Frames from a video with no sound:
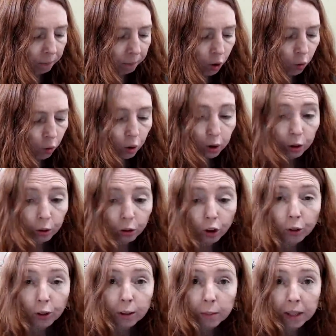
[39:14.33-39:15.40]
or who
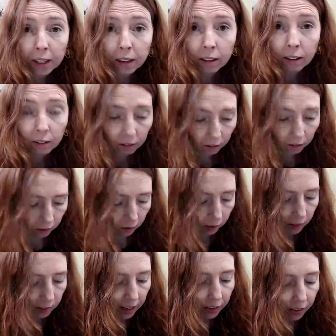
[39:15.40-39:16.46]
joined me
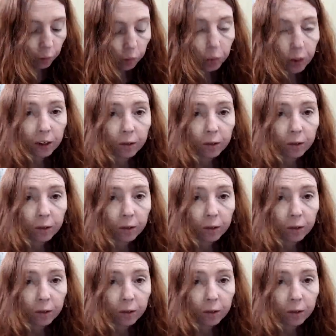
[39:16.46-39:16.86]
the other week